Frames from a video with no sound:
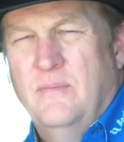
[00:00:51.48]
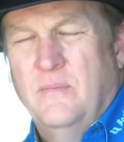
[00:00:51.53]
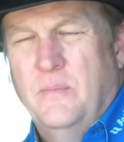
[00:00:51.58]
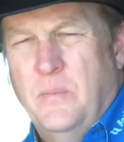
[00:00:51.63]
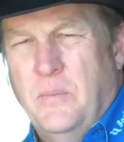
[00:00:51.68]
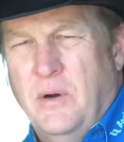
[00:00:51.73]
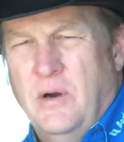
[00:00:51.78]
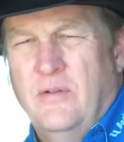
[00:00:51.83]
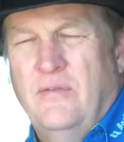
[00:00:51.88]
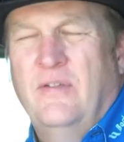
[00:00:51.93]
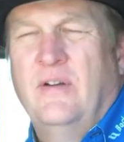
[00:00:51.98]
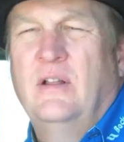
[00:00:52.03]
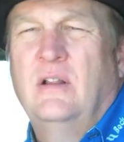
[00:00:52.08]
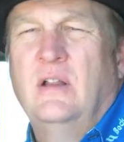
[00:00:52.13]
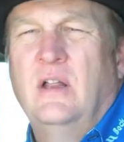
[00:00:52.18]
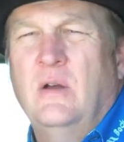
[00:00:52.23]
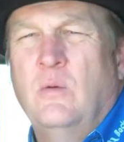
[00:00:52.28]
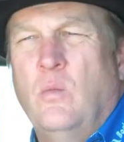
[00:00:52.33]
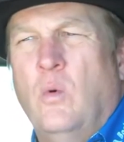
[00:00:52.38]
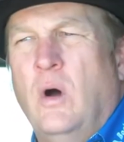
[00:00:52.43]

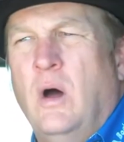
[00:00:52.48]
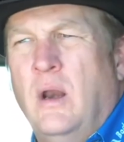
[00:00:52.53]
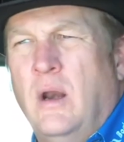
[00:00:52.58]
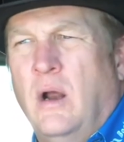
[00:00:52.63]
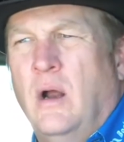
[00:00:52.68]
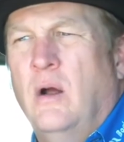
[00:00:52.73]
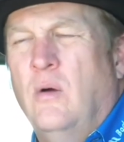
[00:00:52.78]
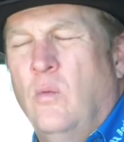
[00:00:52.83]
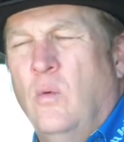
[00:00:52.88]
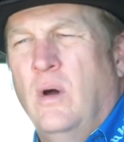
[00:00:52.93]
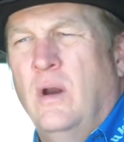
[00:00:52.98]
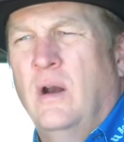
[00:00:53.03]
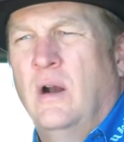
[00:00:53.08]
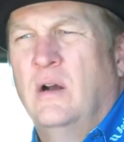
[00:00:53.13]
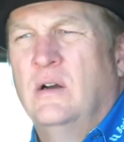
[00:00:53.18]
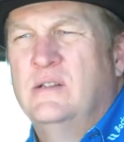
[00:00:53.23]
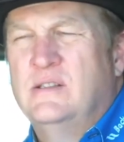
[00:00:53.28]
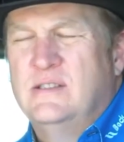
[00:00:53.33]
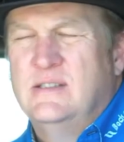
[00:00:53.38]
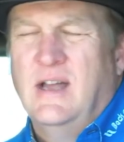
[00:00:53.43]
perfectly what our what our
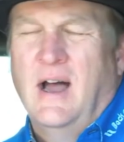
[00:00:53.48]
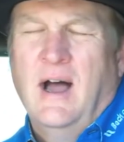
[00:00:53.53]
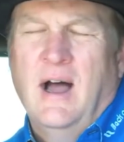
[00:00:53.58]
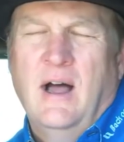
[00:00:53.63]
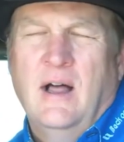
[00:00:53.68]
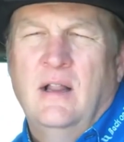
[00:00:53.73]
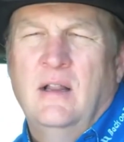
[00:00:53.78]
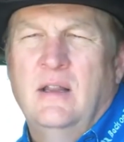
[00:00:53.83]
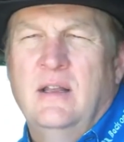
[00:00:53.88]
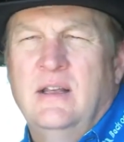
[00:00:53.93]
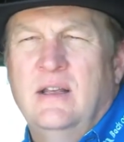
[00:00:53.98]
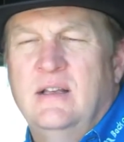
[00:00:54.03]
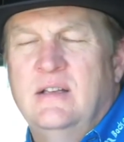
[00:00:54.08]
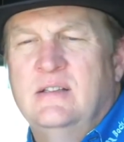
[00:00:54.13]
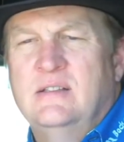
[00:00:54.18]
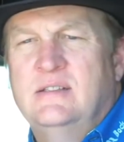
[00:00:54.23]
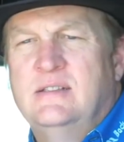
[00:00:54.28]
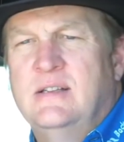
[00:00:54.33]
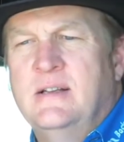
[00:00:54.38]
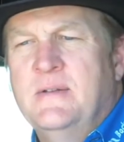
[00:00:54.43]
style
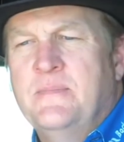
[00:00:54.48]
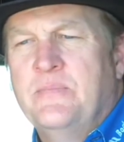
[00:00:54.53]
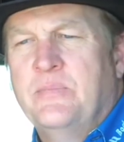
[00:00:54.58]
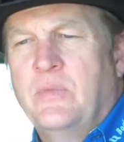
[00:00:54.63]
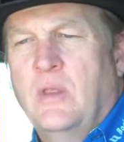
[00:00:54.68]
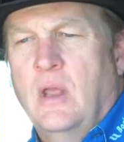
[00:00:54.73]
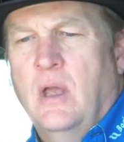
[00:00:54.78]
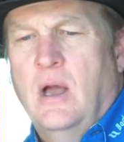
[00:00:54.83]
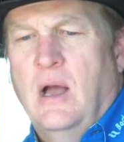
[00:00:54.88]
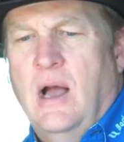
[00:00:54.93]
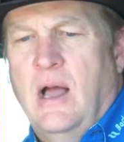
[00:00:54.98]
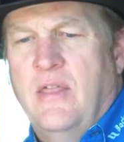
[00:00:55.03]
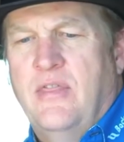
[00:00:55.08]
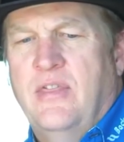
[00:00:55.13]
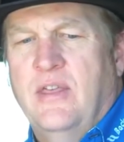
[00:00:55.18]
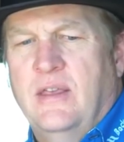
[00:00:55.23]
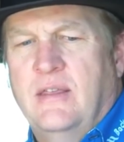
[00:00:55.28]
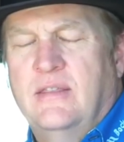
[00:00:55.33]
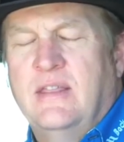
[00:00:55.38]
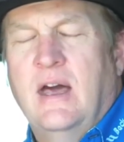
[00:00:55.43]
is, I
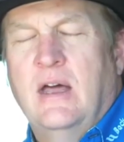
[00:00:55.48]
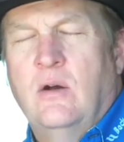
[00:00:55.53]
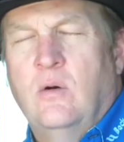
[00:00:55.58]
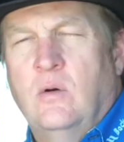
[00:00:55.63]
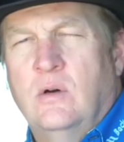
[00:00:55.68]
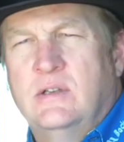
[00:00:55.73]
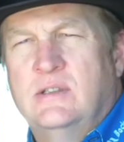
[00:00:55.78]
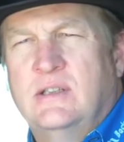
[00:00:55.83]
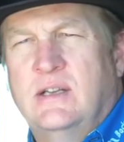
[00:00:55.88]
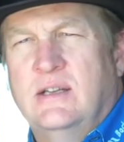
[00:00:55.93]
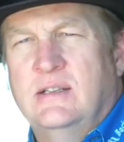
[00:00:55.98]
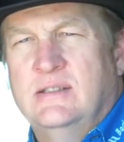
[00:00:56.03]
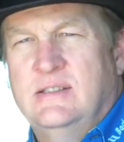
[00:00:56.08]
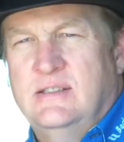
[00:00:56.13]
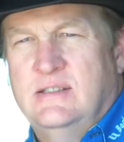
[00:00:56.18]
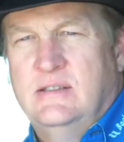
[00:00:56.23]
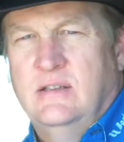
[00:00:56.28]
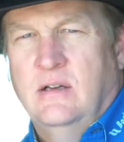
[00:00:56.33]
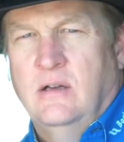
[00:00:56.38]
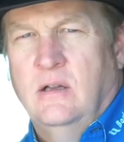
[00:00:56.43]
think that horse can
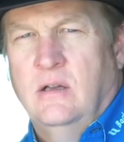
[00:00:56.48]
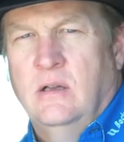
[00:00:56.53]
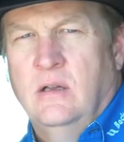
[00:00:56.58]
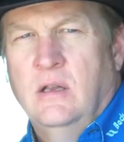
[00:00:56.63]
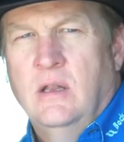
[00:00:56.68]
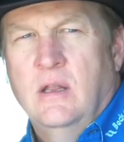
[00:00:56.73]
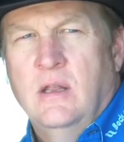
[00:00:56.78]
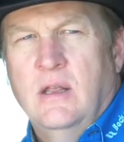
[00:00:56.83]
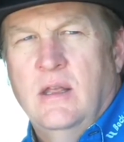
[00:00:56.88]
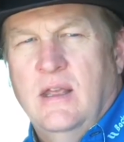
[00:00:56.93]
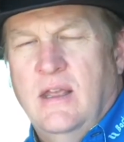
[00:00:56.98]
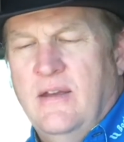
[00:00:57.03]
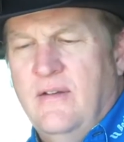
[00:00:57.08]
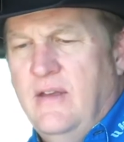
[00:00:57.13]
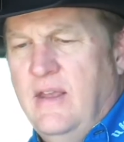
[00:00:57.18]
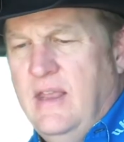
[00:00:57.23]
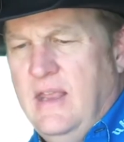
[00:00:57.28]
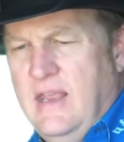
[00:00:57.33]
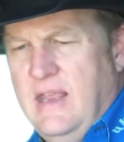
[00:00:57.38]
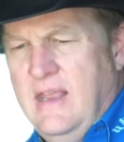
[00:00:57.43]
still it,
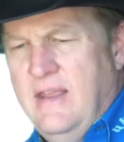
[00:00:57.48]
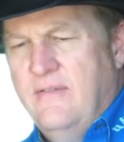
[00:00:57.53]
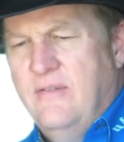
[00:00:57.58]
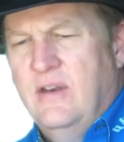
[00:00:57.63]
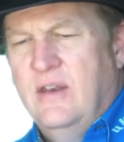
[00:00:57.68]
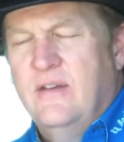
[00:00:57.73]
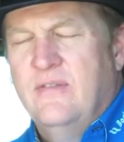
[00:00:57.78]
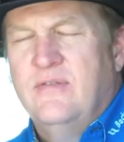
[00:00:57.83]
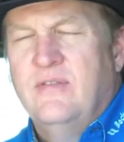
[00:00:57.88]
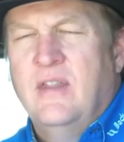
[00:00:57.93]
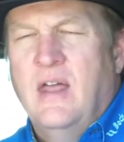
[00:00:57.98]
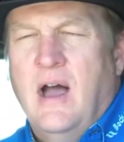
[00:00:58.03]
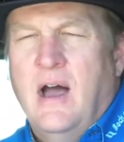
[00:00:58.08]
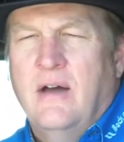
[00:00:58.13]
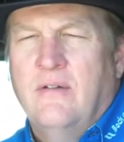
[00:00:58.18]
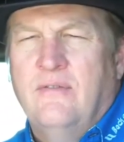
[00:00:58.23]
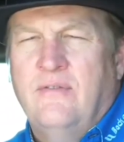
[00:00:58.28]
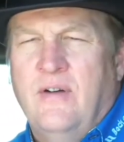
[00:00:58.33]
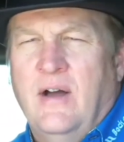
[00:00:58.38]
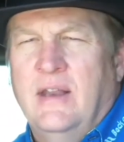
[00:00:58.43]
even if
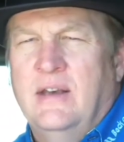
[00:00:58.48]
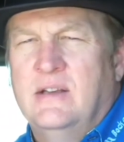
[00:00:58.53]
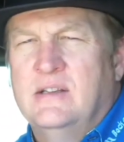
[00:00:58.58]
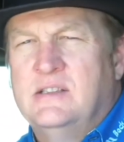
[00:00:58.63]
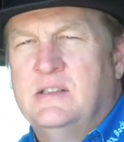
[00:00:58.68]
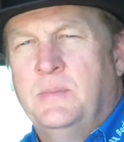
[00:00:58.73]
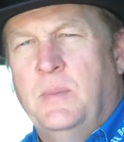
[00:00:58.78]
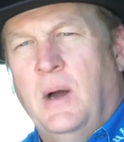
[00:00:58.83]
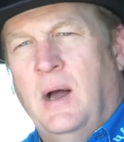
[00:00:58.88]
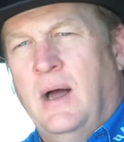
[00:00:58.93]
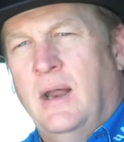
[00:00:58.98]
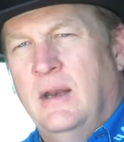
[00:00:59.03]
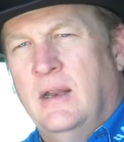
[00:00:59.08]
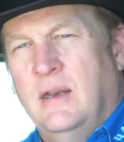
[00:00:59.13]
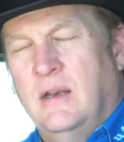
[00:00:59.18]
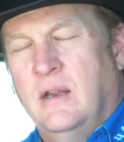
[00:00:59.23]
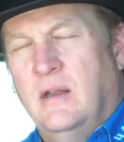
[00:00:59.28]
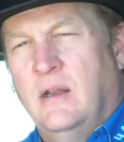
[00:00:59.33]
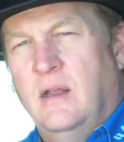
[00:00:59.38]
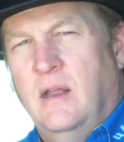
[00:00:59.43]
not find a spot in
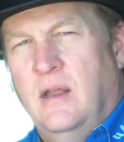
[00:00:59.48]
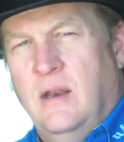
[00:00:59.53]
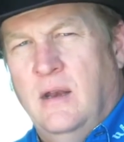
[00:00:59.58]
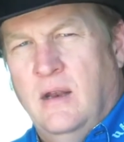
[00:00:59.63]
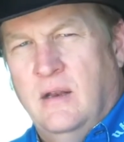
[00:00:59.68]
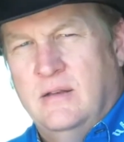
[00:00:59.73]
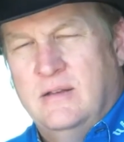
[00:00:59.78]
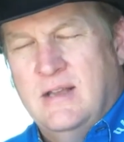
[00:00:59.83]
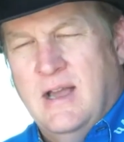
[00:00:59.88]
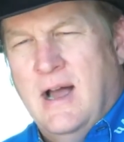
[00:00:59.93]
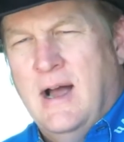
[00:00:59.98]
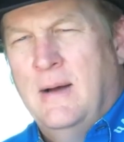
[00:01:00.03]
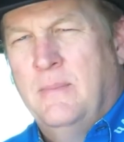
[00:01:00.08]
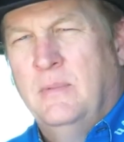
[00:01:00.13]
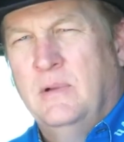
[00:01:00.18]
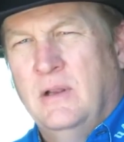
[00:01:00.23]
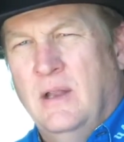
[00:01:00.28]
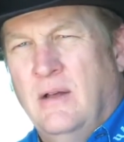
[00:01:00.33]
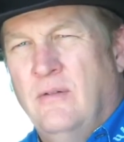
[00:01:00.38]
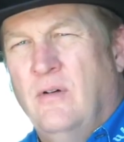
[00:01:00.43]
a, in a top
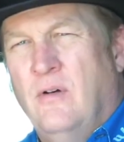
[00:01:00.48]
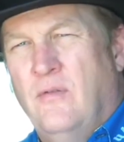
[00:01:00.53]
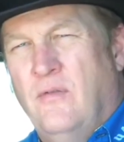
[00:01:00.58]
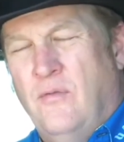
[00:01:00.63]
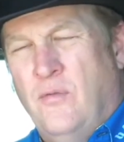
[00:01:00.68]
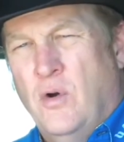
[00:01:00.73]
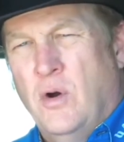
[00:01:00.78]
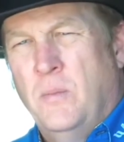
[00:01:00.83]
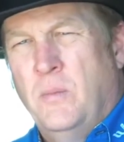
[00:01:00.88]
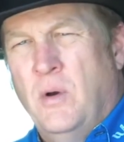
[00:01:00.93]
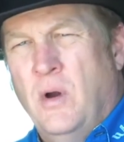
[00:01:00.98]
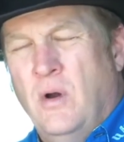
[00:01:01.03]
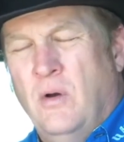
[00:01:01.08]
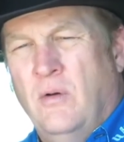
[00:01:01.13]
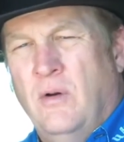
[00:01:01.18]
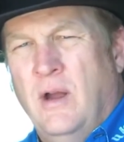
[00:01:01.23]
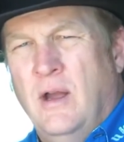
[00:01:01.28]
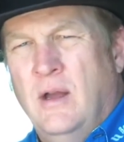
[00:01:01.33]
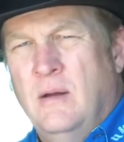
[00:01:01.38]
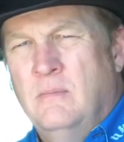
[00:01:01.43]
level four
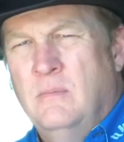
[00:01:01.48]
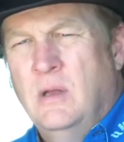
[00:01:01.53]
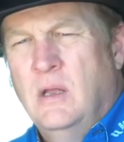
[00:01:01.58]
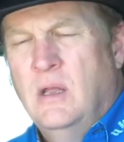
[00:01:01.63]
program,